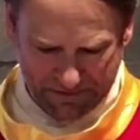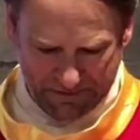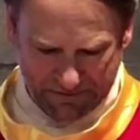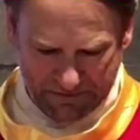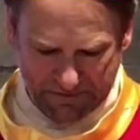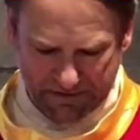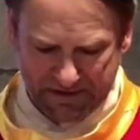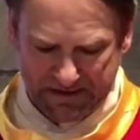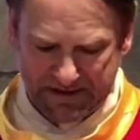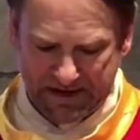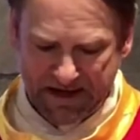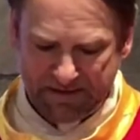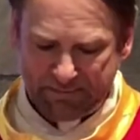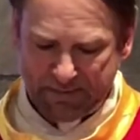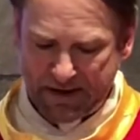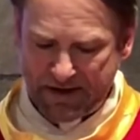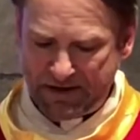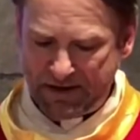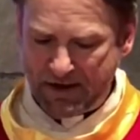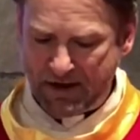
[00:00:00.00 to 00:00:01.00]
When the day of
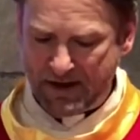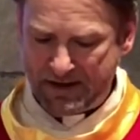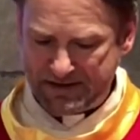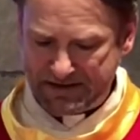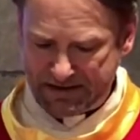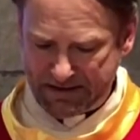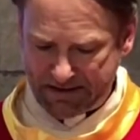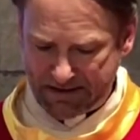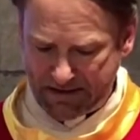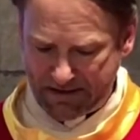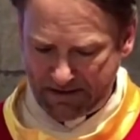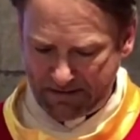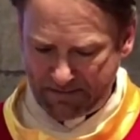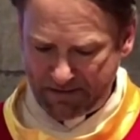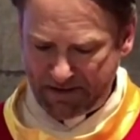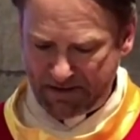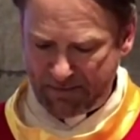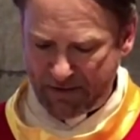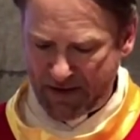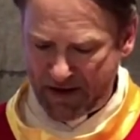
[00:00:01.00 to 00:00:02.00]
Pentecost had come,
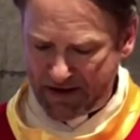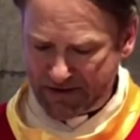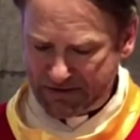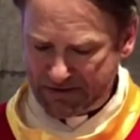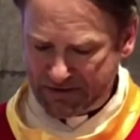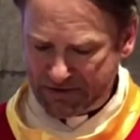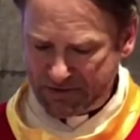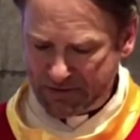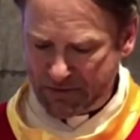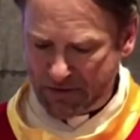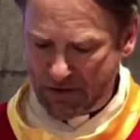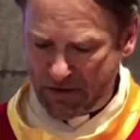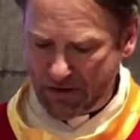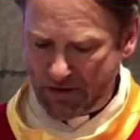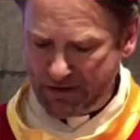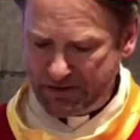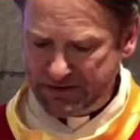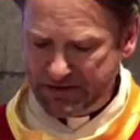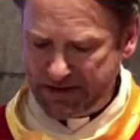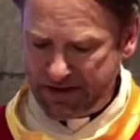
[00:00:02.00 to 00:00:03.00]
the apostles were
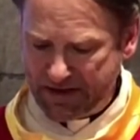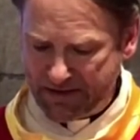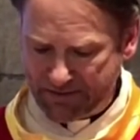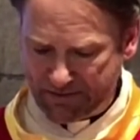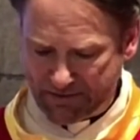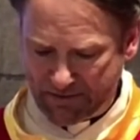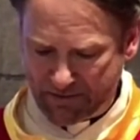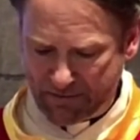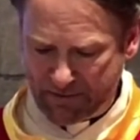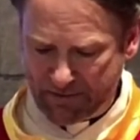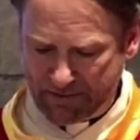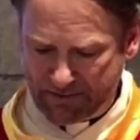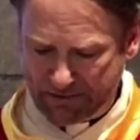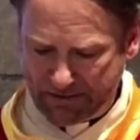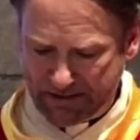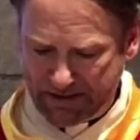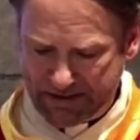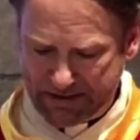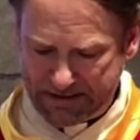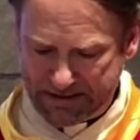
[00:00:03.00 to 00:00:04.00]
all together in one
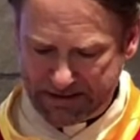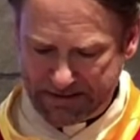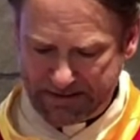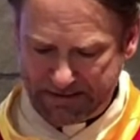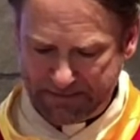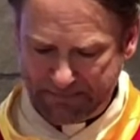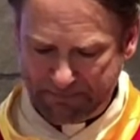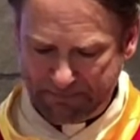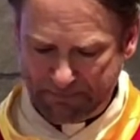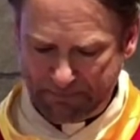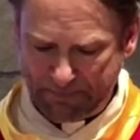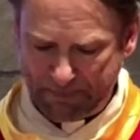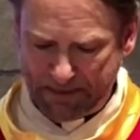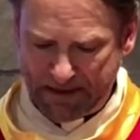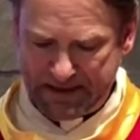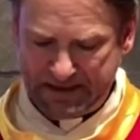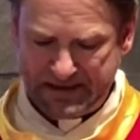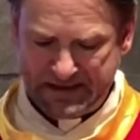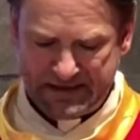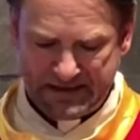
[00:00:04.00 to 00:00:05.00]
place.
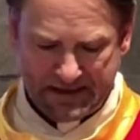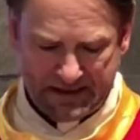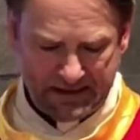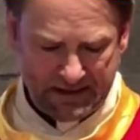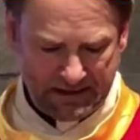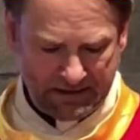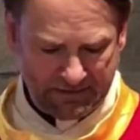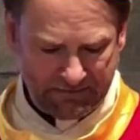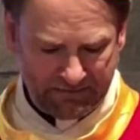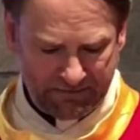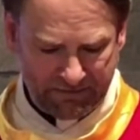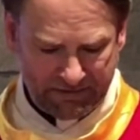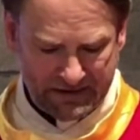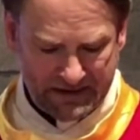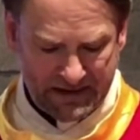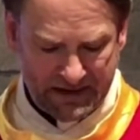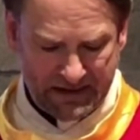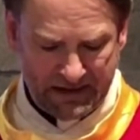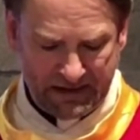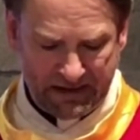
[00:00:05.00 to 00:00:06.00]
And suddenly,
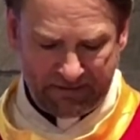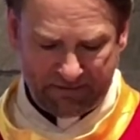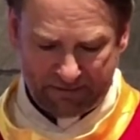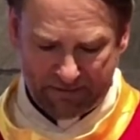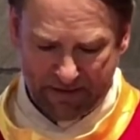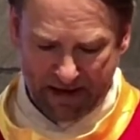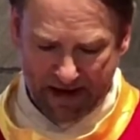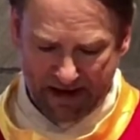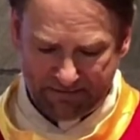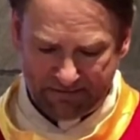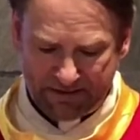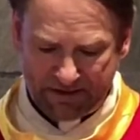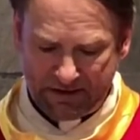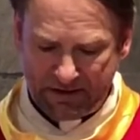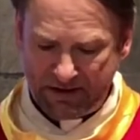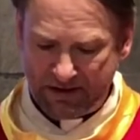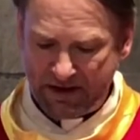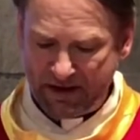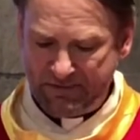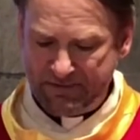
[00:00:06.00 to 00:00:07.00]
suddenly from heaven
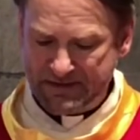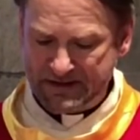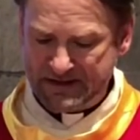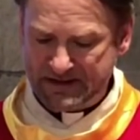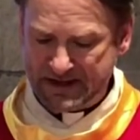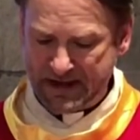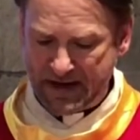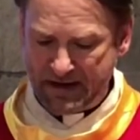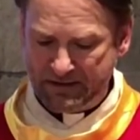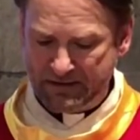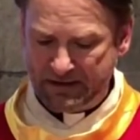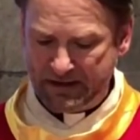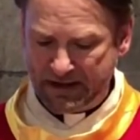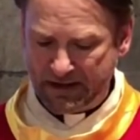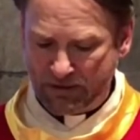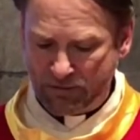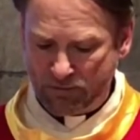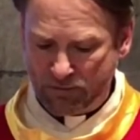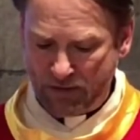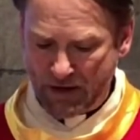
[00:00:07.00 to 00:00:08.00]
there came a sound like
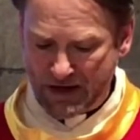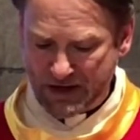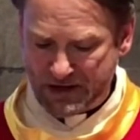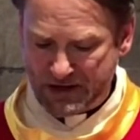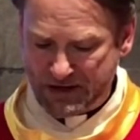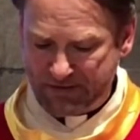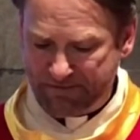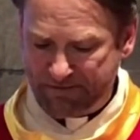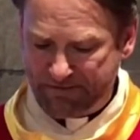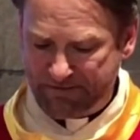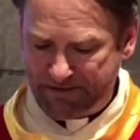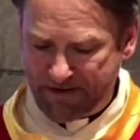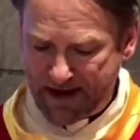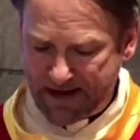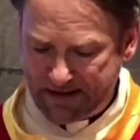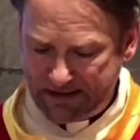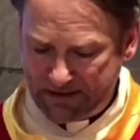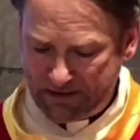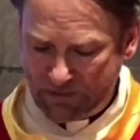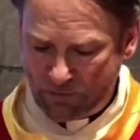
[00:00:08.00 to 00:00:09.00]
a rush of a
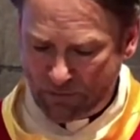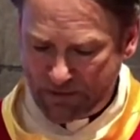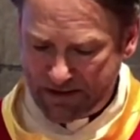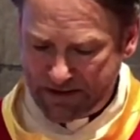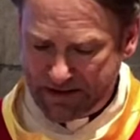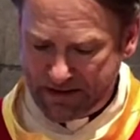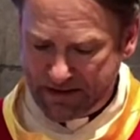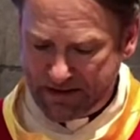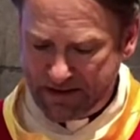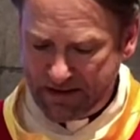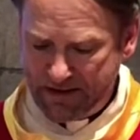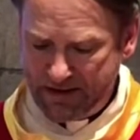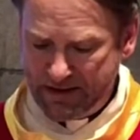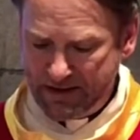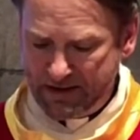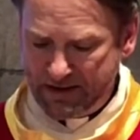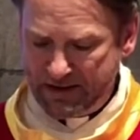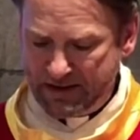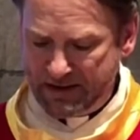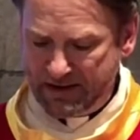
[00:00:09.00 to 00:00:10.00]
violent wind,
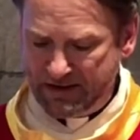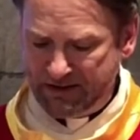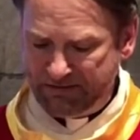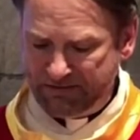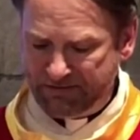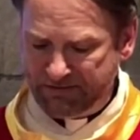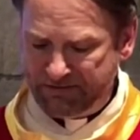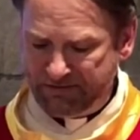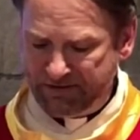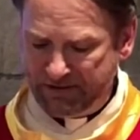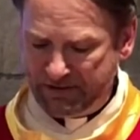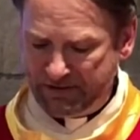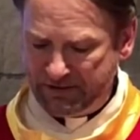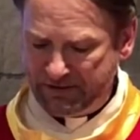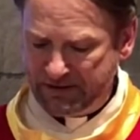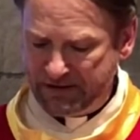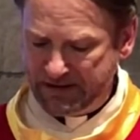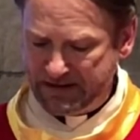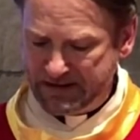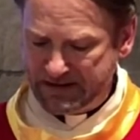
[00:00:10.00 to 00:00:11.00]
and it filled
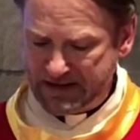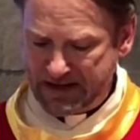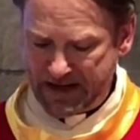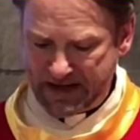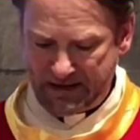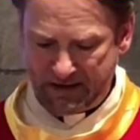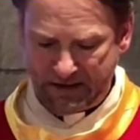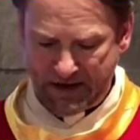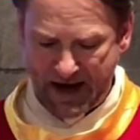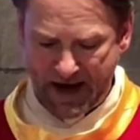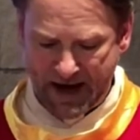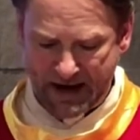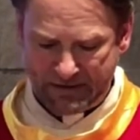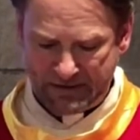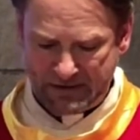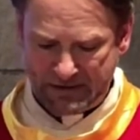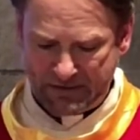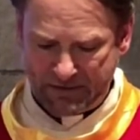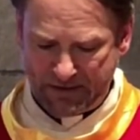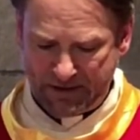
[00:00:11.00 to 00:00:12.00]
the entire
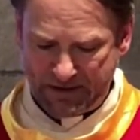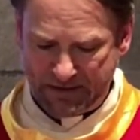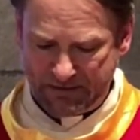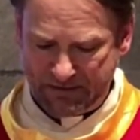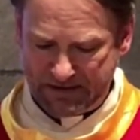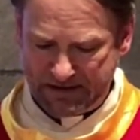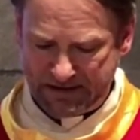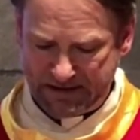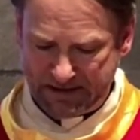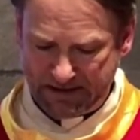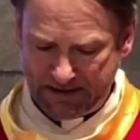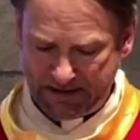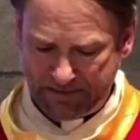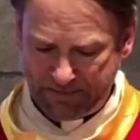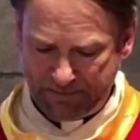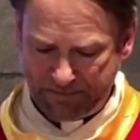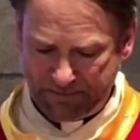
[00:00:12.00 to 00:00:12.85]
house where they were sitting.